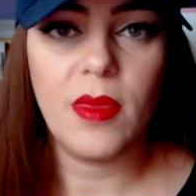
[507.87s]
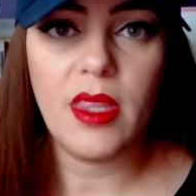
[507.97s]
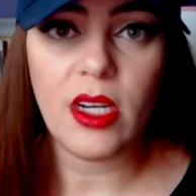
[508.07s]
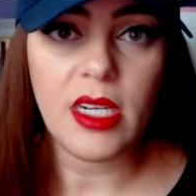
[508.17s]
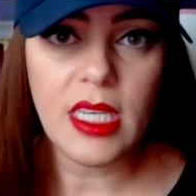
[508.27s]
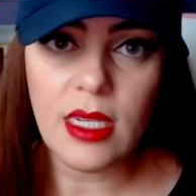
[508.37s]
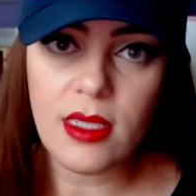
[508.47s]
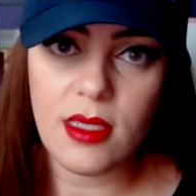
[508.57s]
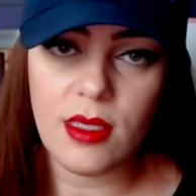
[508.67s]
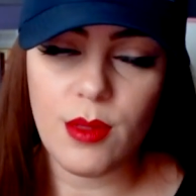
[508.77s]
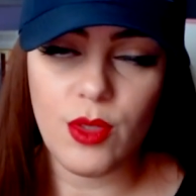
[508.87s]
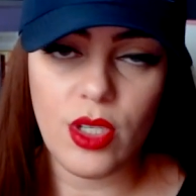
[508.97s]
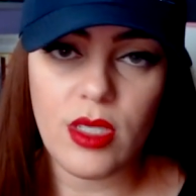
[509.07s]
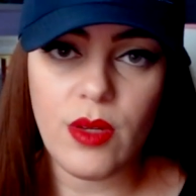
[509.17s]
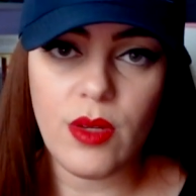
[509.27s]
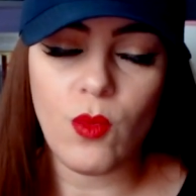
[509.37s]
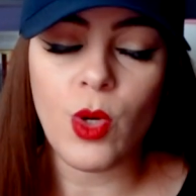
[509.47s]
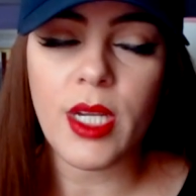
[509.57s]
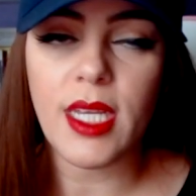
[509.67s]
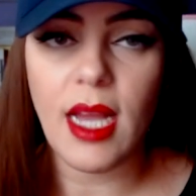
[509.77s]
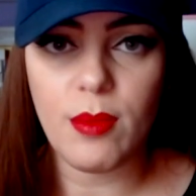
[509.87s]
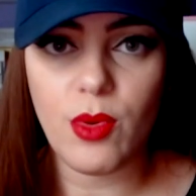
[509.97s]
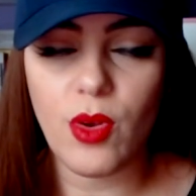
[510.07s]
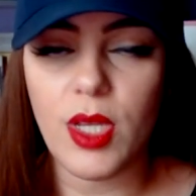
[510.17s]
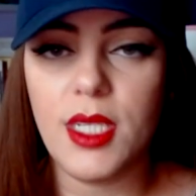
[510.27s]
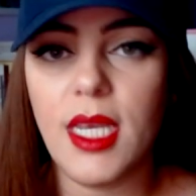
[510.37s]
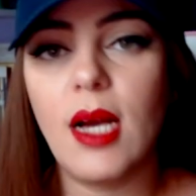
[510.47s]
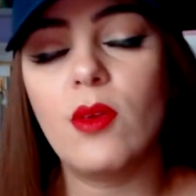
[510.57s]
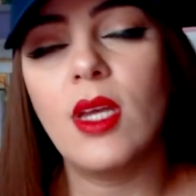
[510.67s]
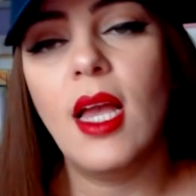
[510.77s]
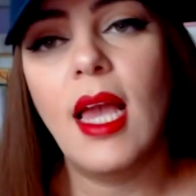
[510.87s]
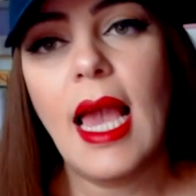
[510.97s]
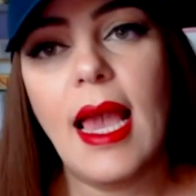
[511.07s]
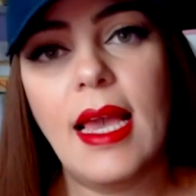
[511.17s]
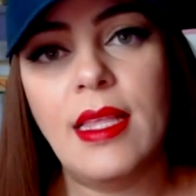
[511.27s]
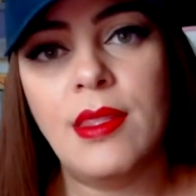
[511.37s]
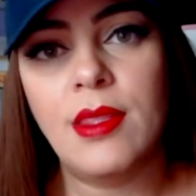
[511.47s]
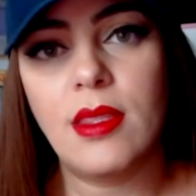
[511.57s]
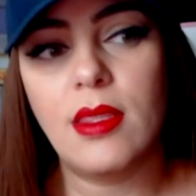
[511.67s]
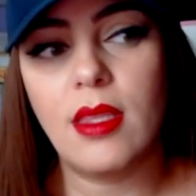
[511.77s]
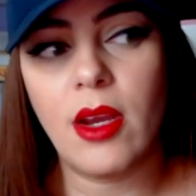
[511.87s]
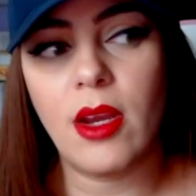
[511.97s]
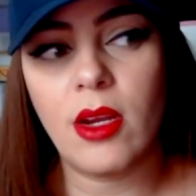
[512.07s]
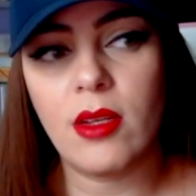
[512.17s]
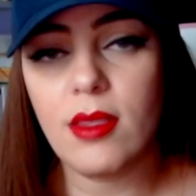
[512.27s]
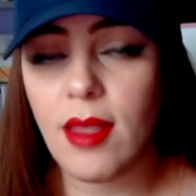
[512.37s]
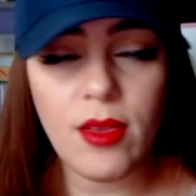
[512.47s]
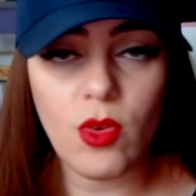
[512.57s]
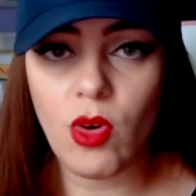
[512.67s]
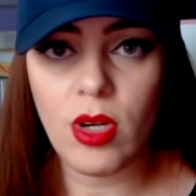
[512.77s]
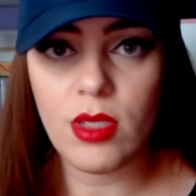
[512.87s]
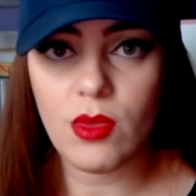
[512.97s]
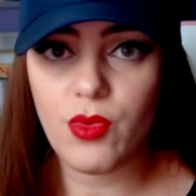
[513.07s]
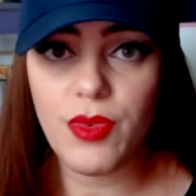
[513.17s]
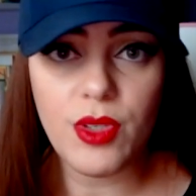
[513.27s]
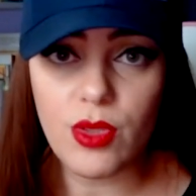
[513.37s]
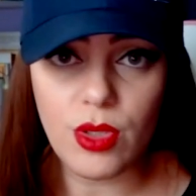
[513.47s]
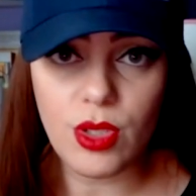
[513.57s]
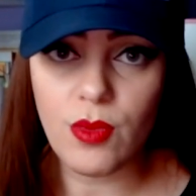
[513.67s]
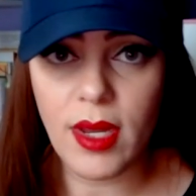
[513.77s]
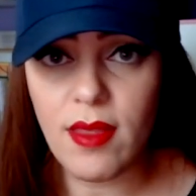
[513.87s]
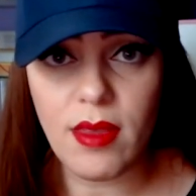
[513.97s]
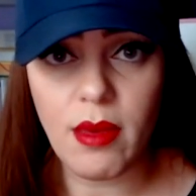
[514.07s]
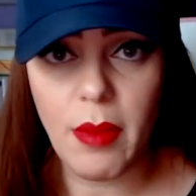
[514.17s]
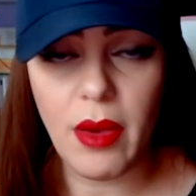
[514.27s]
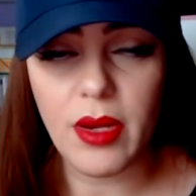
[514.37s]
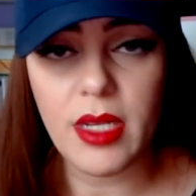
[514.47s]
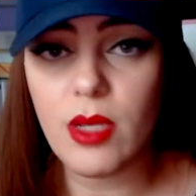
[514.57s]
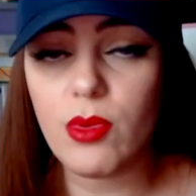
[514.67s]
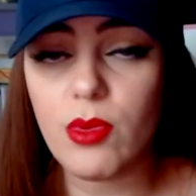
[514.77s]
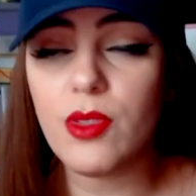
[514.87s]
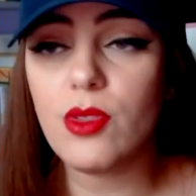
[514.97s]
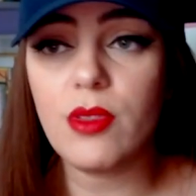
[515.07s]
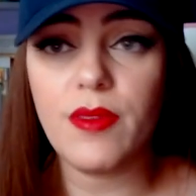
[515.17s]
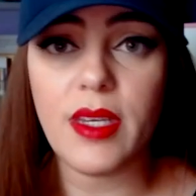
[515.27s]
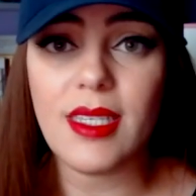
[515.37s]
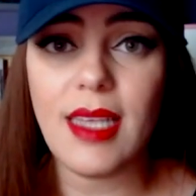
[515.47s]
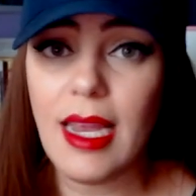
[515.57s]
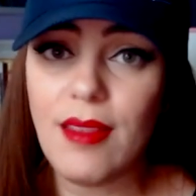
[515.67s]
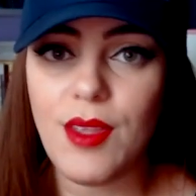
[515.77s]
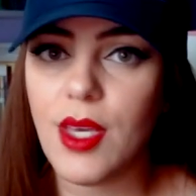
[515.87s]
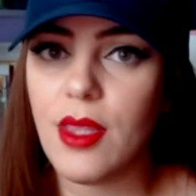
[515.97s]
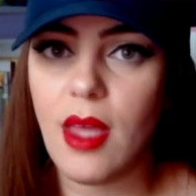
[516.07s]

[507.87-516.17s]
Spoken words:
Their heating system just didn't work, it had broken down, and their landlord refused to do anything about it. He refused to fix anything in the